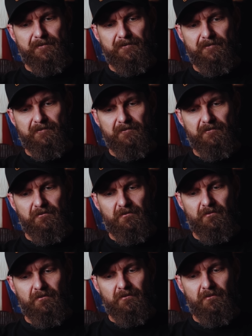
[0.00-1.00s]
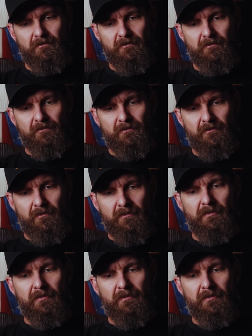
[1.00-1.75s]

(silence)